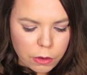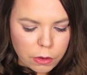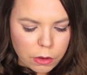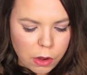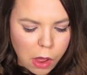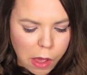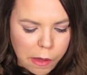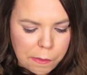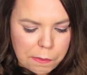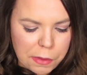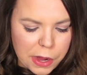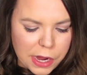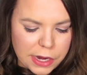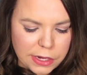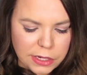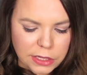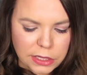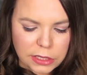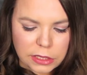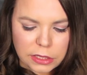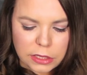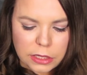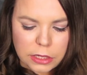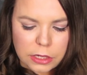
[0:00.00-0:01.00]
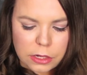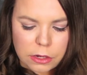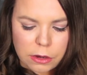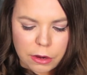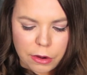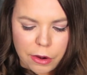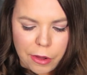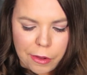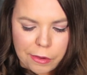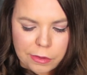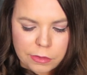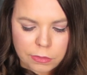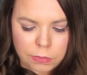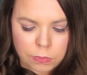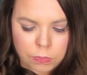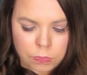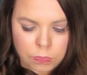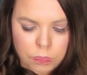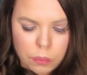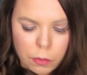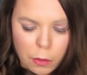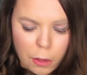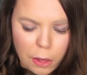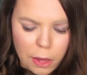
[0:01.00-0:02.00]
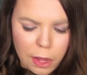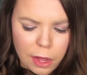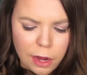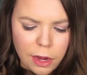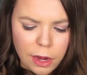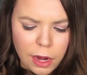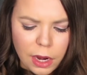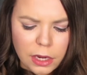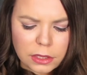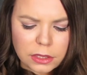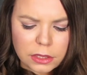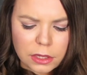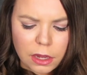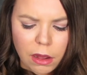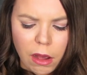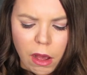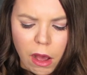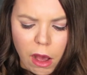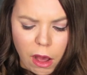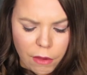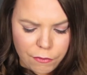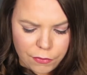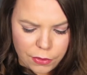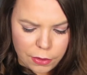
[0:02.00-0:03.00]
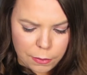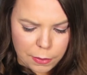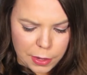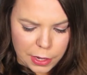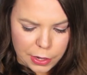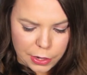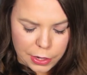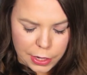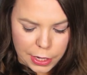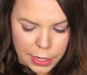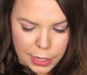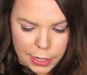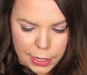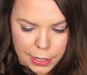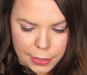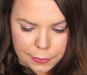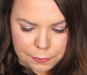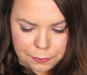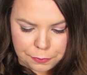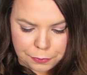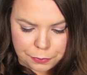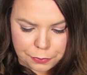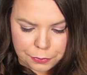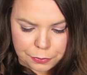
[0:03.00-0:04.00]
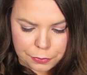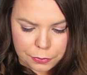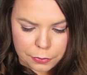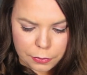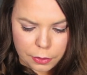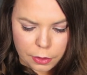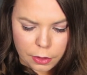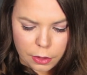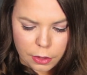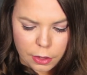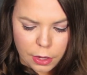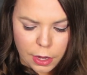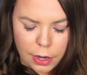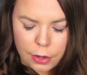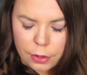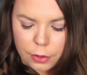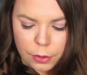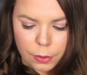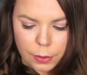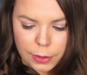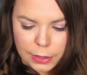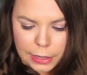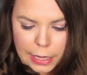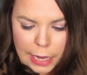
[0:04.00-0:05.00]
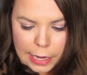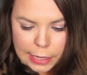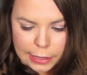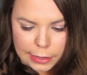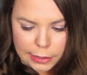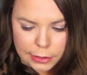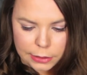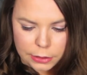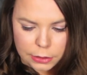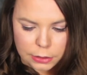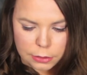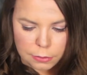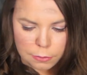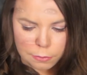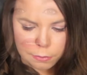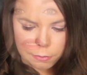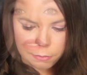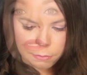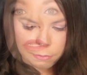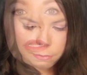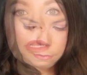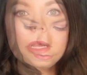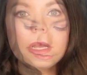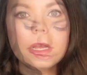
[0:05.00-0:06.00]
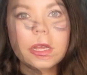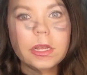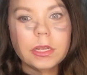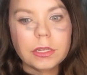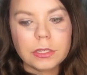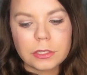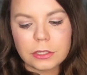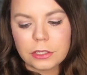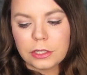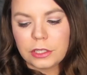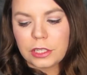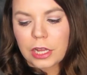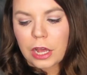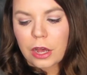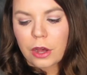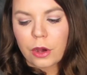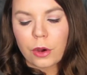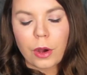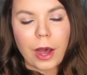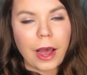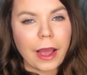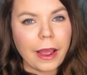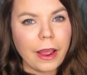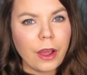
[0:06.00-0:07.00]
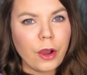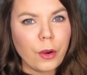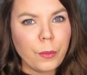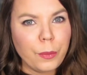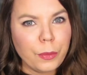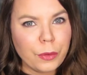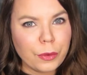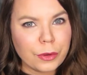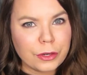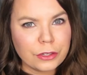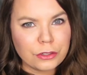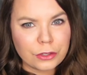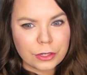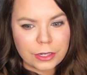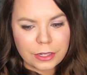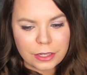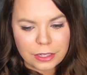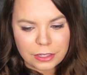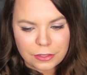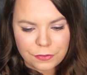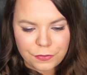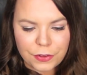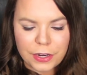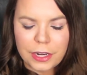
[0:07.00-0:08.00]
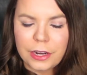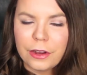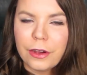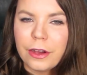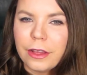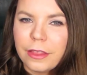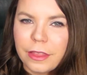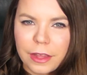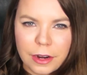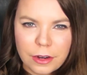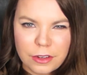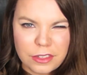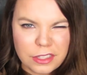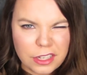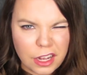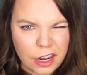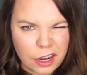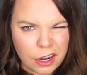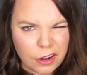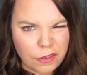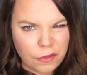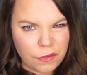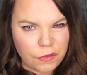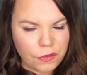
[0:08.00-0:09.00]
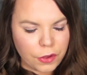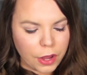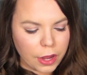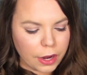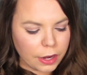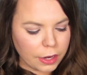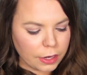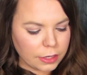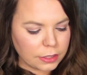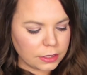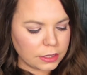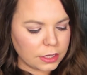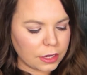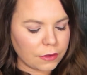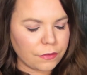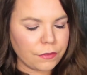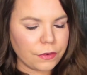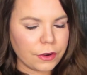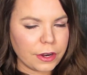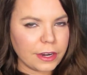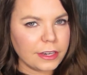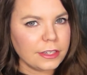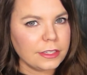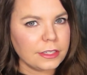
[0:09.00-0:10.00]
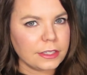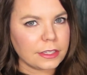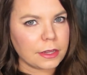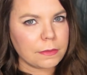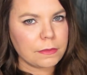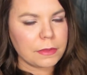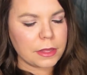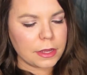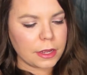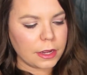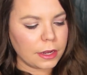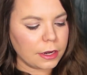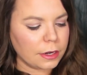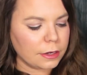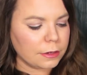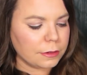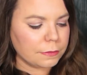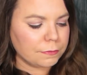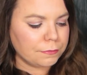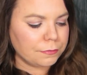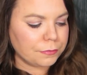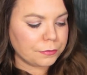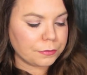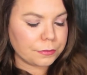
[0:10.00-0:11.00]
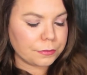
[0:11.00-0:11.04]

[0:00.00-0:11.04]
Not bad tasting at all. And it has coffee berry in it. I don't know what that is. So I hope you enjoyed this video. I thought it was kind of fun and different. Something,